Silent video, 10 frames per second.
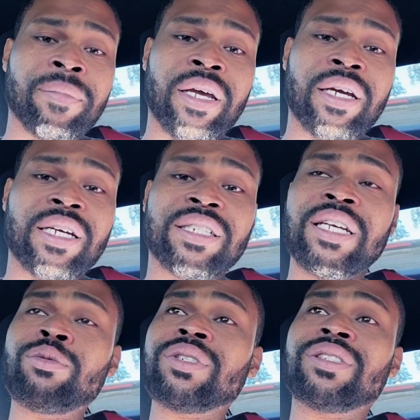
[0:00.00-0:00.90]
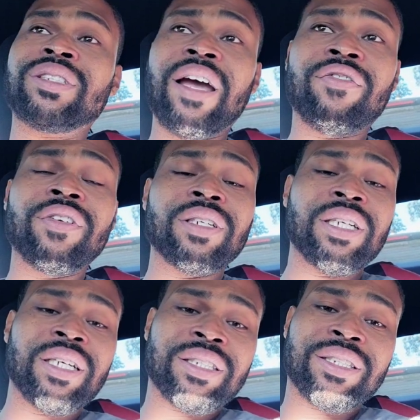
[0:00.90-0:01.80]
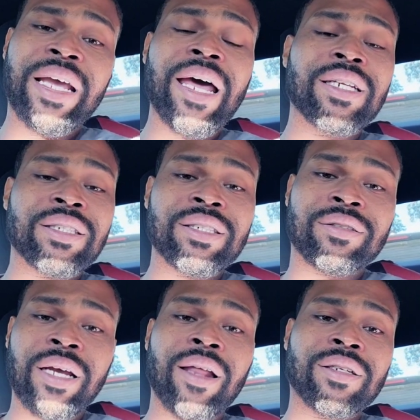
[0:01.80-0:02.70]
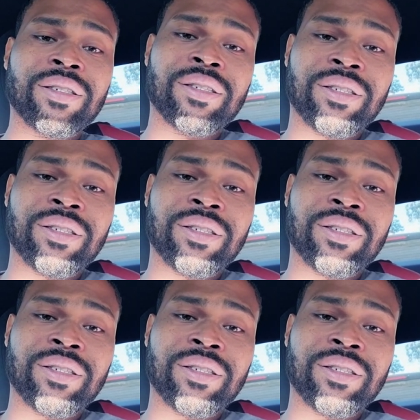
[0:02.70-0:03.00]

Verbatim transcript: man, because he was definitely a talented, talented,